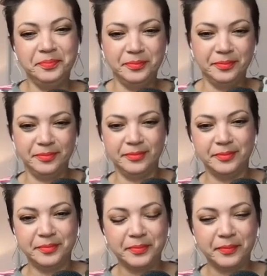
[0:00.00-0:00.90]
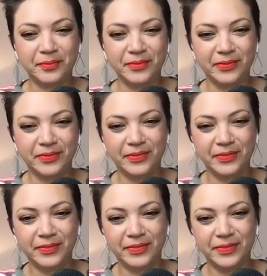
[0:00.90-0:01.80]

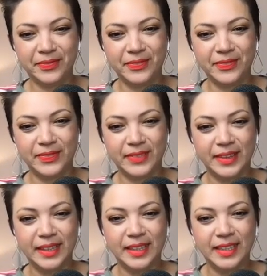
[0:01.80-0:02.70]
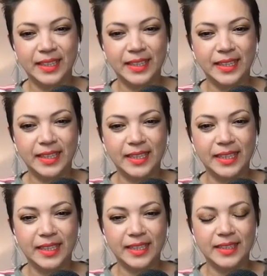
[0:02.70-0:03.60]

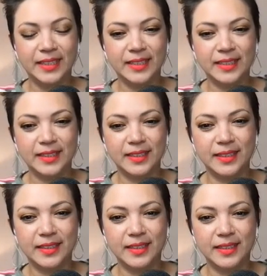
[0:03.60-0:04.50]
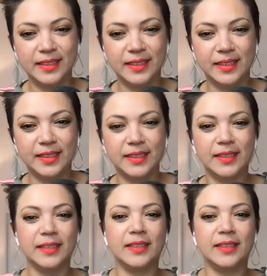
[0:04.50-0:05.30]
No words are spoken by the person on screen.